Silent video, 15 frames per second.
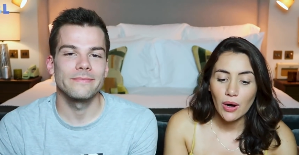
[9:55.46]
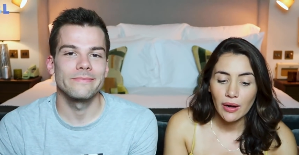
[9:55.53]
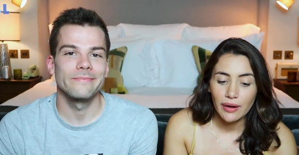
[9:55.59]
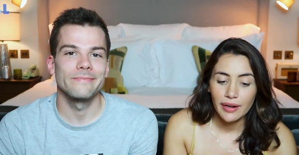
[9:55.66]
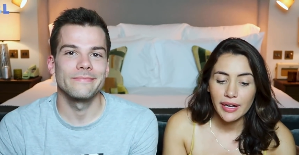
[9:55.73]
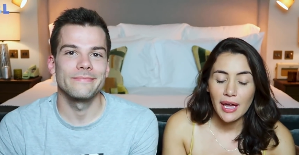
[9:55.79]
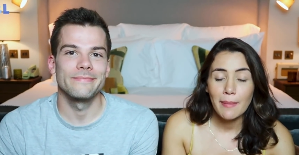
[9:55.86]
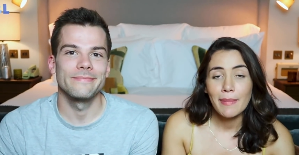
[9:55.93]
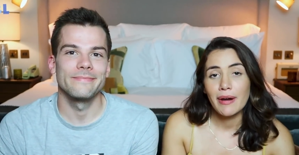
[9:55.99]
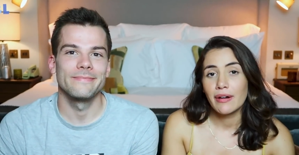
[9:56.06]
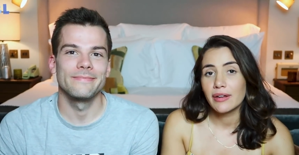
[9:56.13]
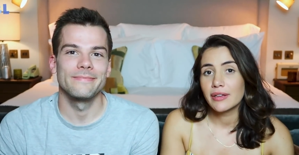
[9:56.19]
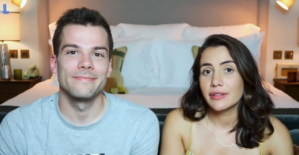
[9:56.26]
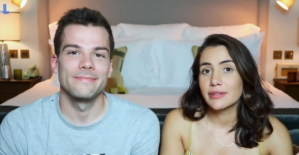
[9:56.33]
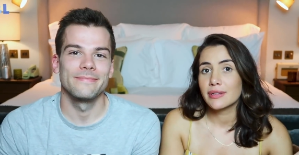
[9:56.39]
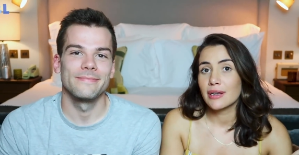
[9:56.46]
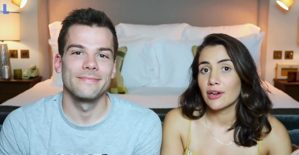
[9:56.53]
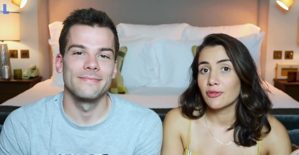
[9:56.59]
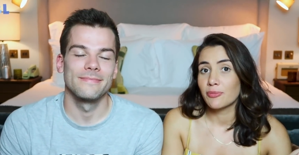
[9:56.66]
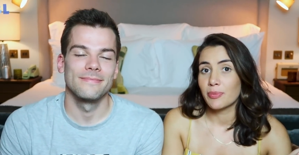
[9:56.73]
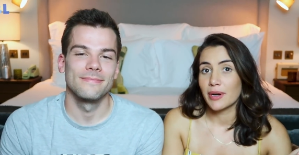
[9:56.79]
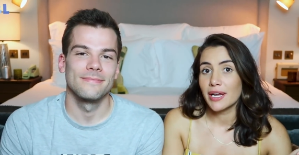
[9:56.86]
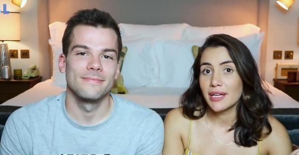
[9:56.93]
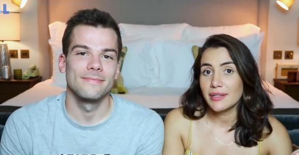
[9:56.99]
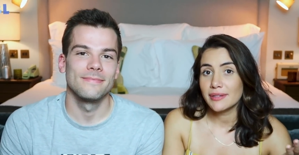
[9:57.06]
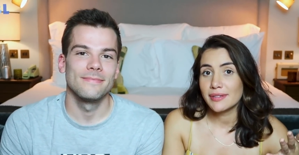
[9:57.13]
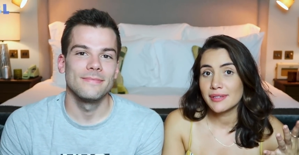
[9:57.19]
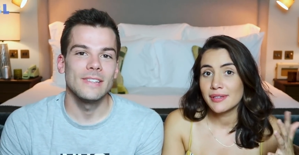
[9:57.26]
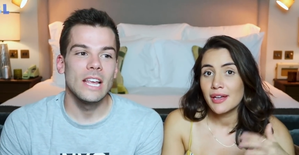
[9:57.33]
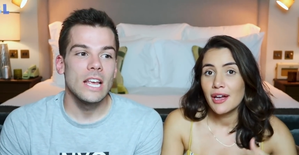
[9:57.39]
Speaker 1: why Americans love
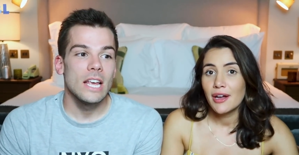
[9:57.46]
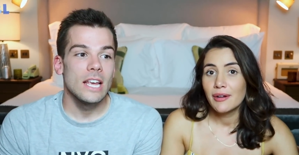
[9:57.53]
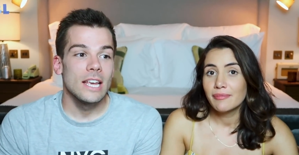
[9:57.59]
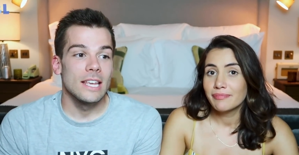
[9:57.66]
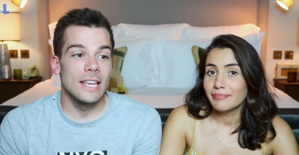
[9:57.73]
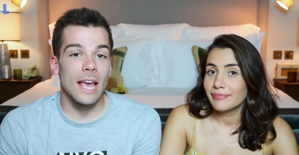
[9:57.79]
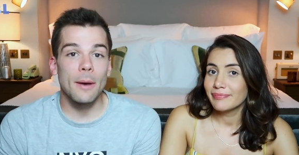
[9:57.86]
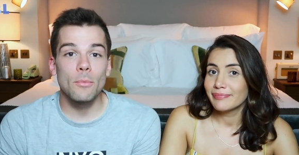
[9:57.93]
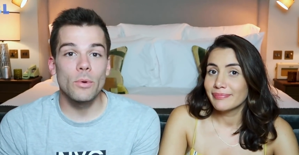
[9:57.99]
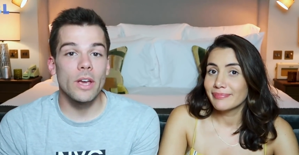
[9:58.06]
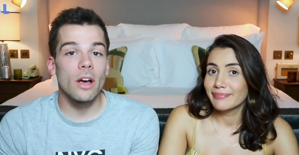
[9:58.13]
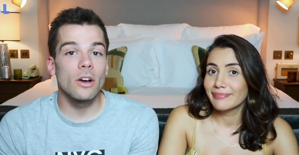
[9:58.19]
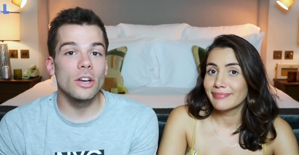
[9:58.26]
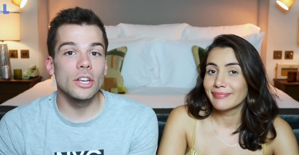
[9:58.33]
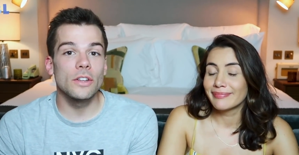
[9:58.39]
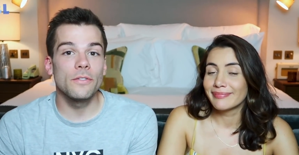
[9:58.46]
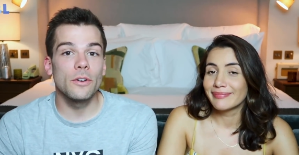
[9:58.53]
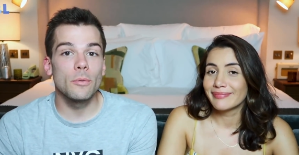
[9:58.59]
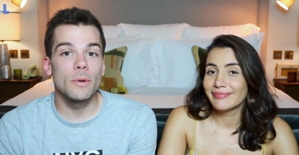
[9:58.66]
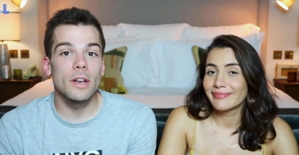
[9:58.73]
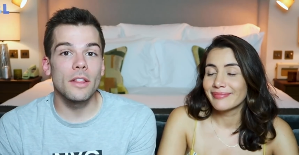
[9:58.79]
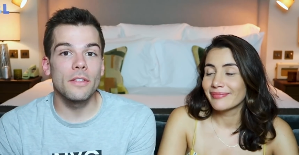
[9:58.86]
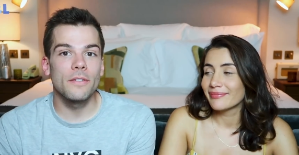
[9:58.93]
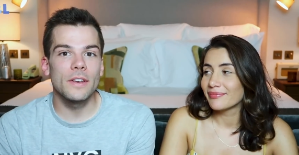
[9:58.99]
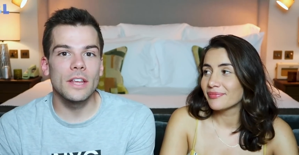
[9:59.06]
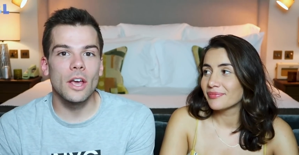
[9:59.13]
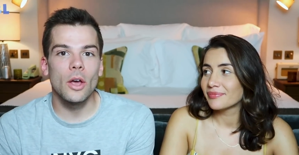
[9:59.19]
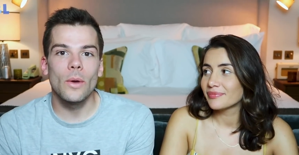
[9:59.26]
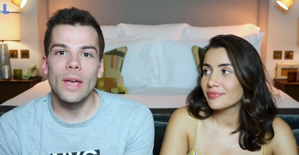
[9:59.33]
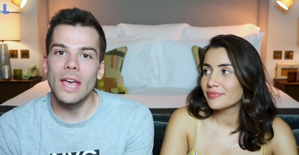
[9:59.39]
Brits.
Speaker 2: Yep, we are going to film another
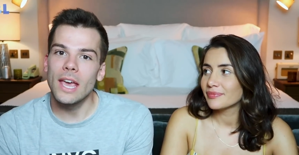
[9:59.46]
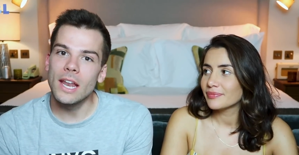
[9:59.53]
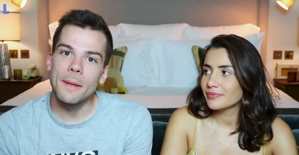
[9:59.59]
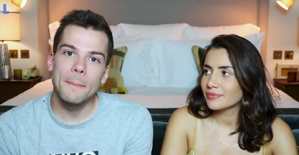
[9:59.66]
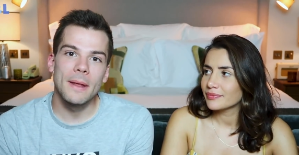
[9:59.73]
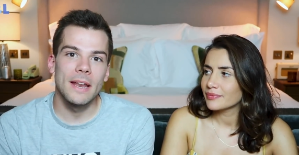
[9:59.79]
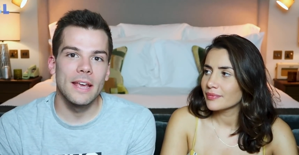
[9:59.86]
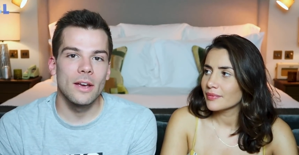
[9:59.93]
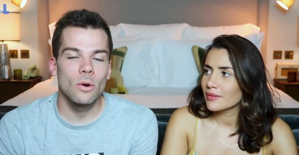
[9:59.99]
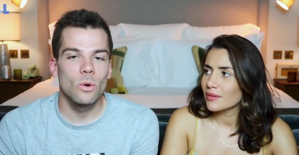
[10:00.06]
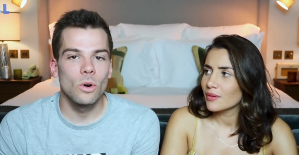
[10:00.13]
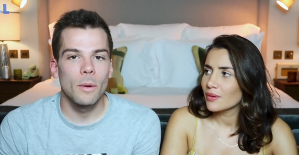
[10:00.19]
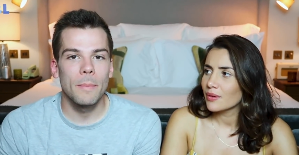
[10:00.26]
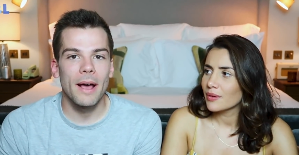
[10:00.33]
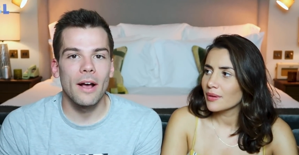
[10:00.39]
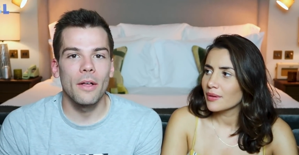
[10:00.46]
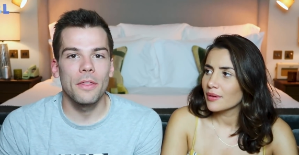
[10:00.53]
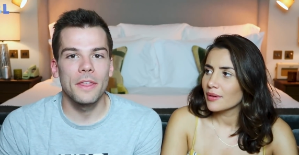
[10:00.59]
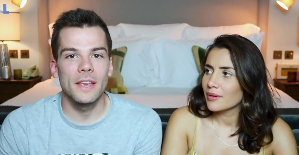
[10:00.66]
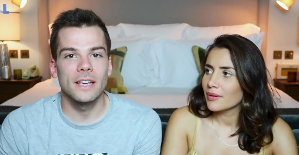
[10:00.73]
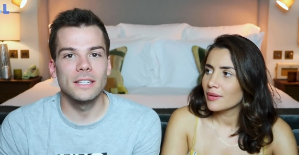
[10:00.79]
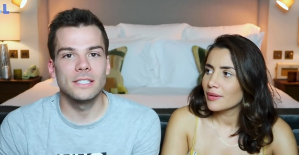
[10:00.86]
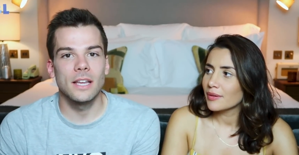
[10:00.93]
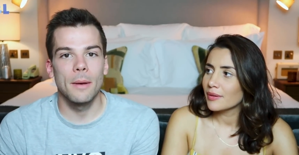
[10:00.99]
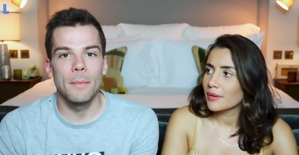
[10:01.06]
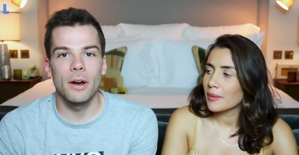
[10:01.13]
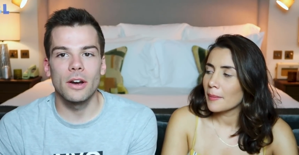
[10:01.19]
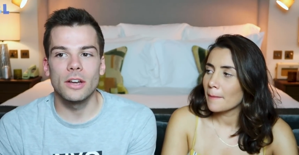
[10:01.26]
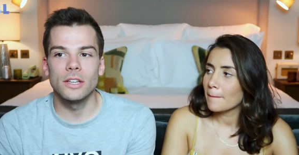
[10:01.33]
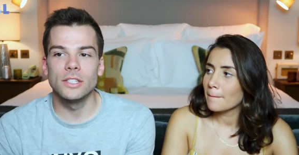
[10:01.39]
video in a minute all about things
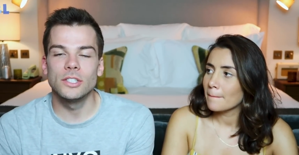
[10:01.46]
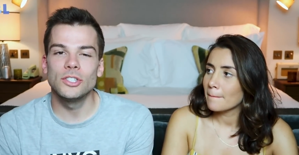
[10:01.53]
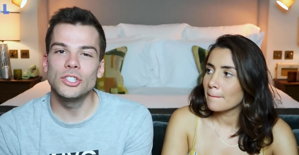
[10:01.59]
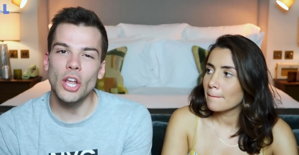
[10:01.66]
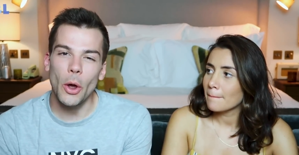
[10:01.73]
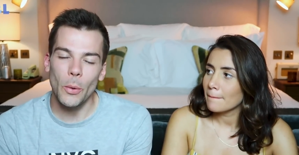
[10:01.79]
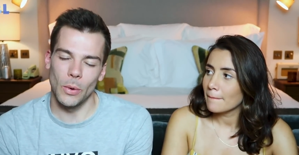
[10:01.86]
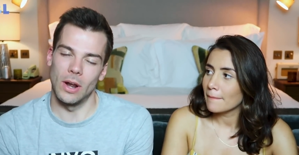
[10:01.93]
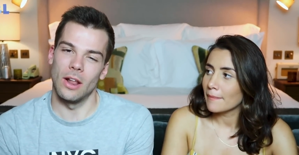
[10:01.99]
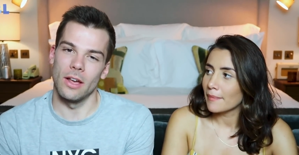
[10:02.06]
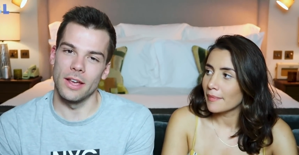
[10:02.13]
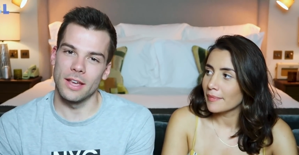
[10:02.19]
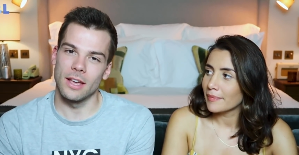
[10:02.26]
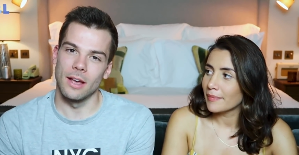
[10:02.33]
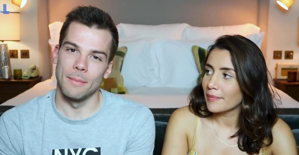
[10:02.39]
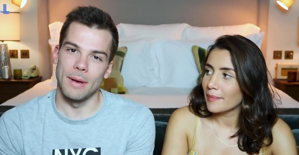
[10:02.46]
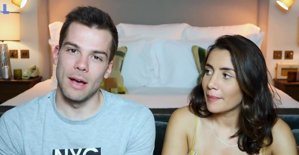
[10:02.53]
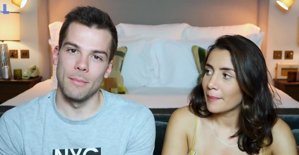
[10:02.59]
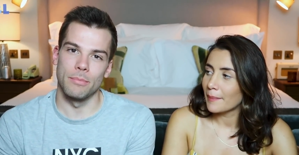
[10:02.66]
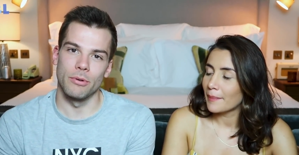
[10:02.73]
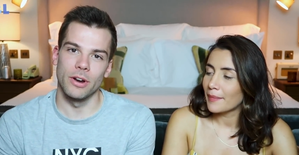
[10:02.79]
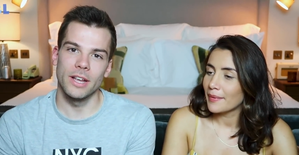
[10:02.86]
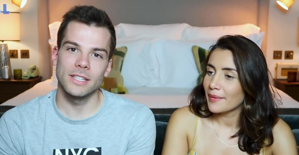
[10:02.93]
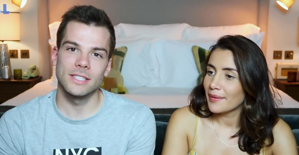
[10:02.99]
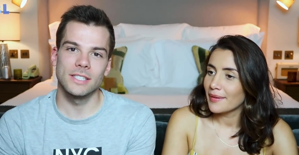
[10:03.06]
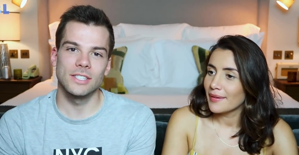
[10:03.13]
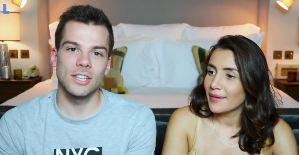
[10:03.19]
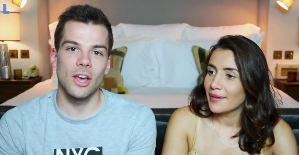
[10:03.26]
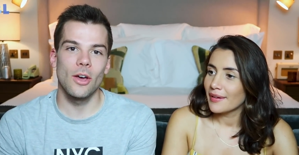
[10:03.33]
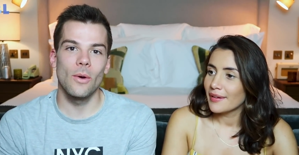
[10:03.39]
Americans don't like about Brits.
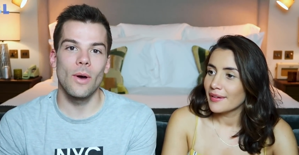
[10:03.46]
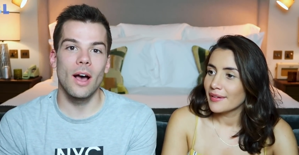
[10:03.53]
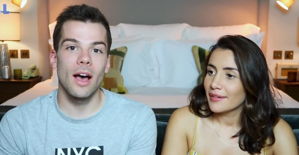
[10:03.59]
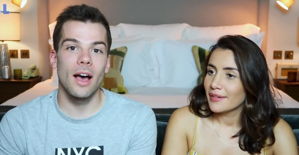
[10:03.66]
So